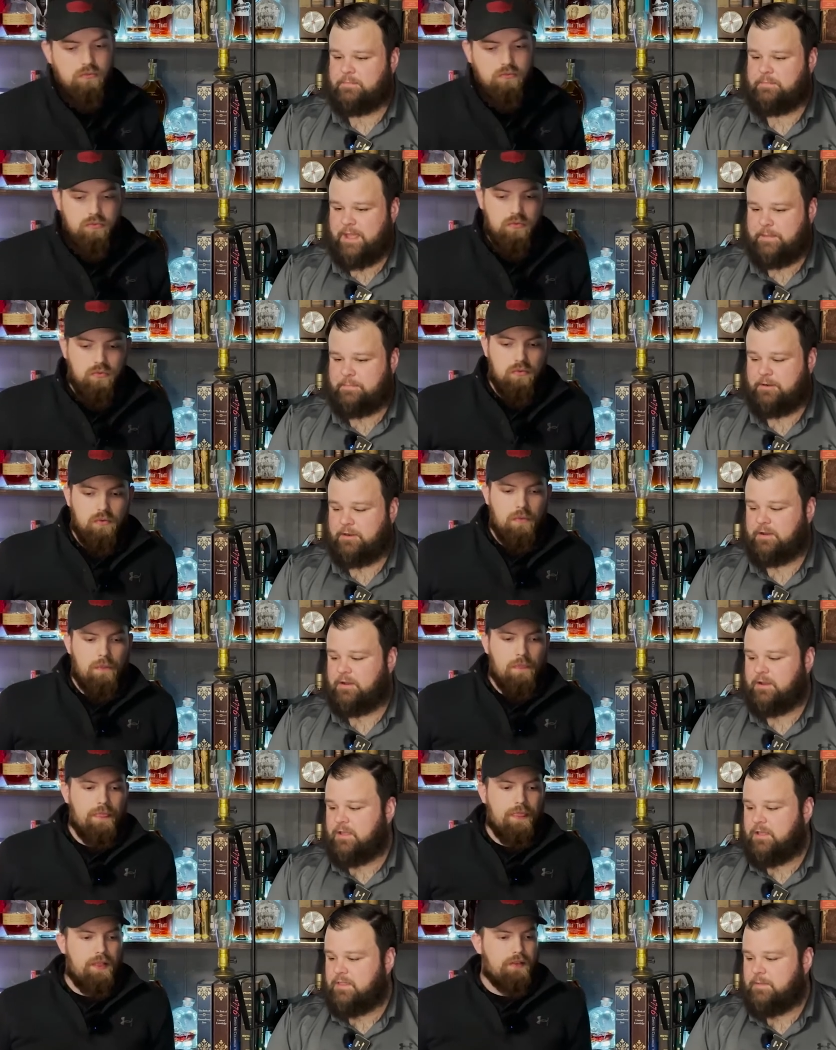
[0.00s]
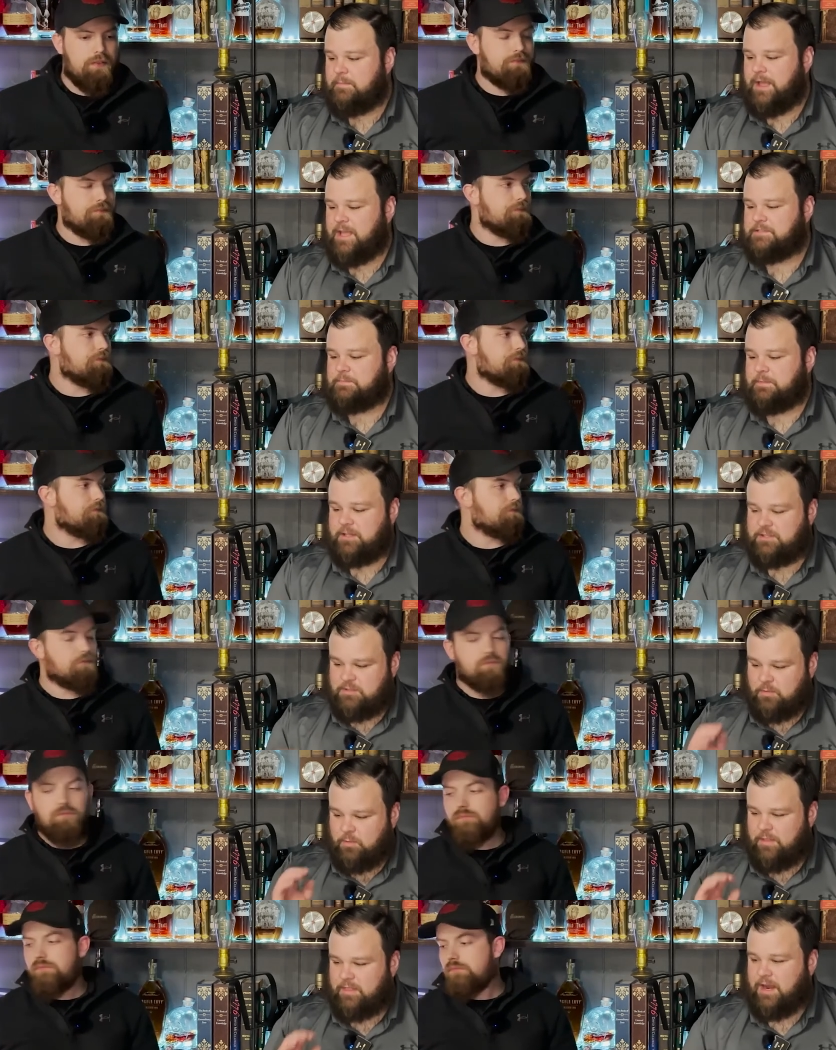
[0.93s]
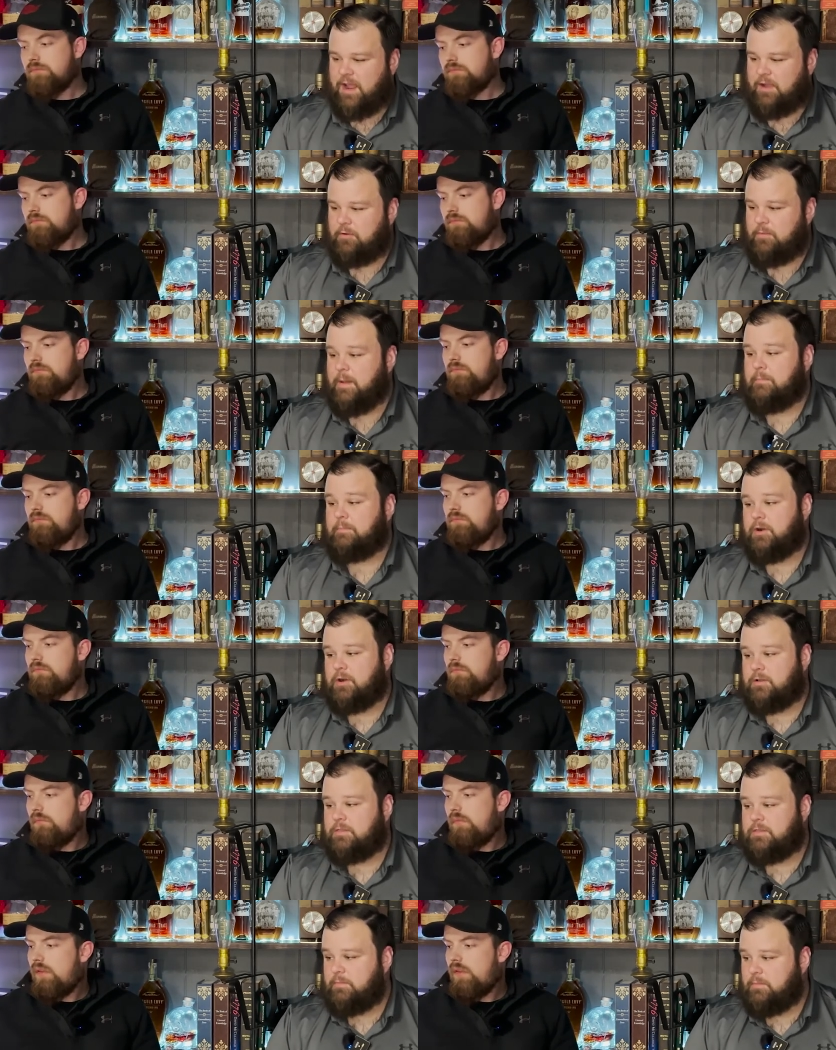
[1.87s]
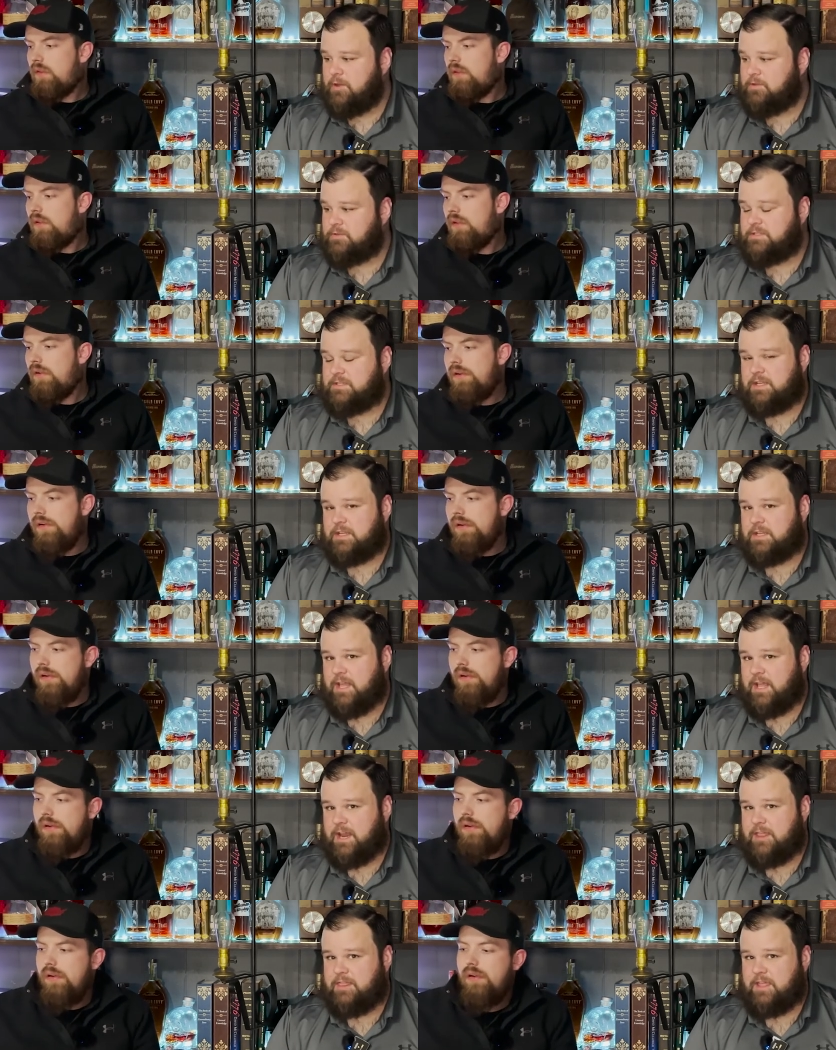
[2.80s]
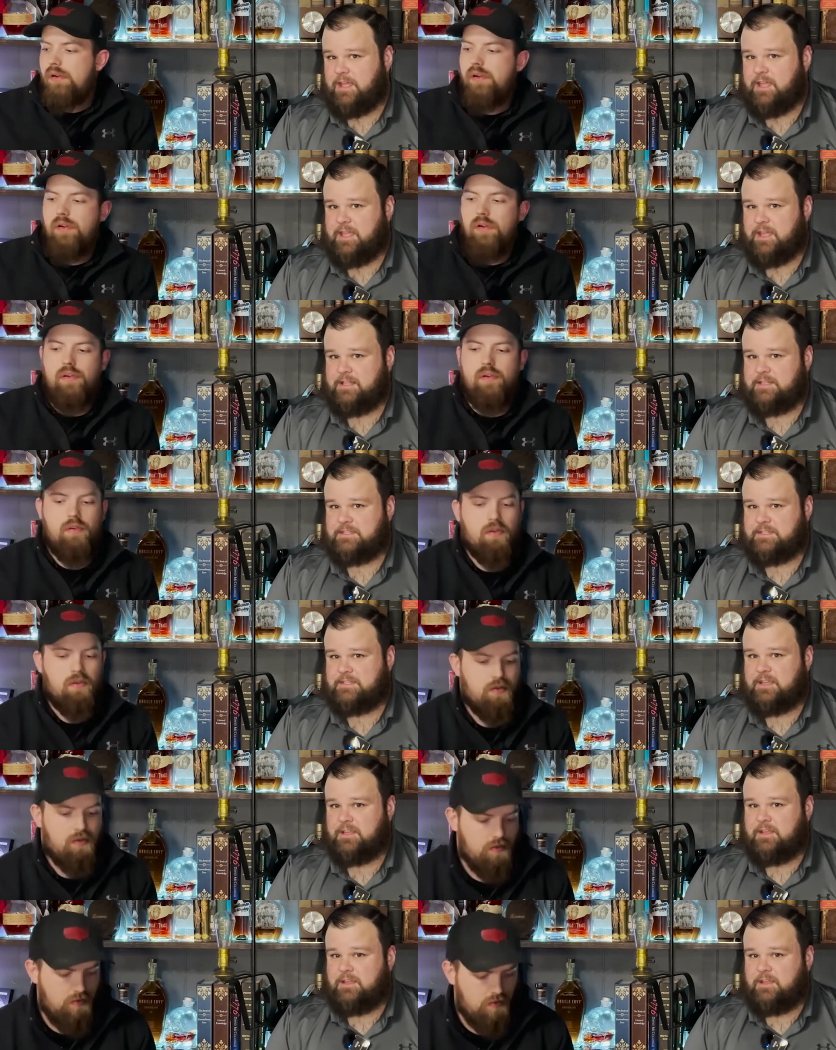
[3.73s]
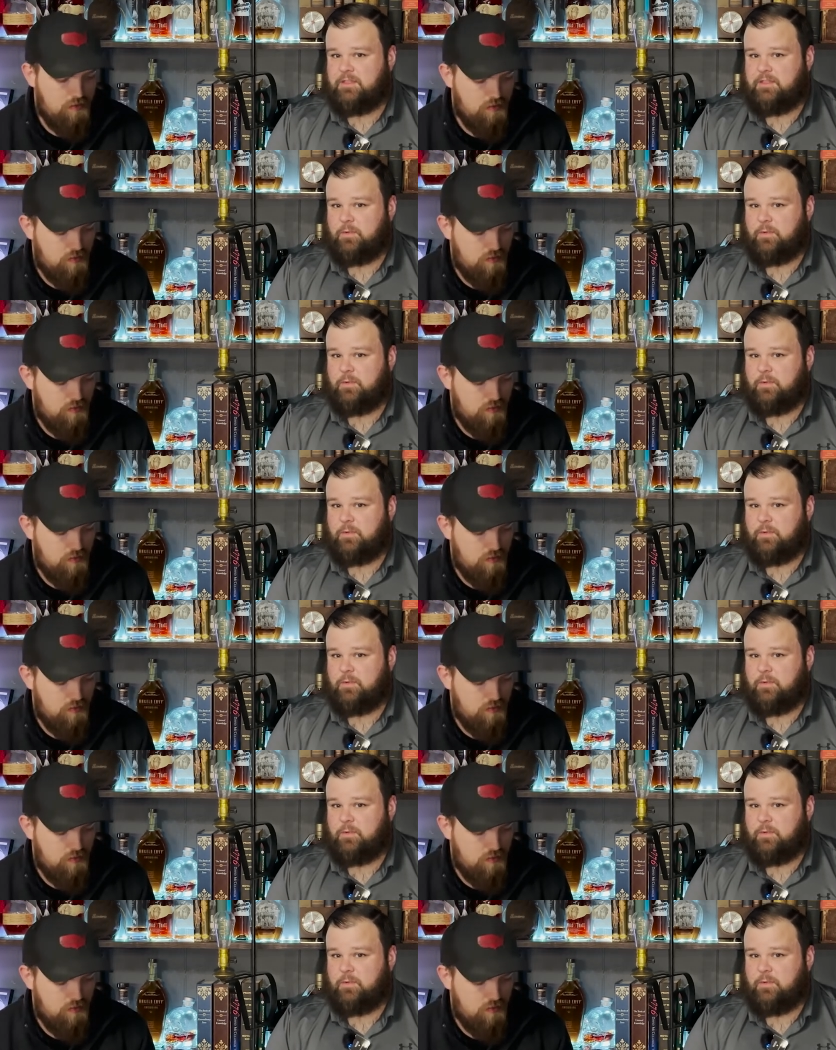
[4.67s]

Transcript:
Speaker 1: paper the best, but it's the one that I remember the most. And I think it's the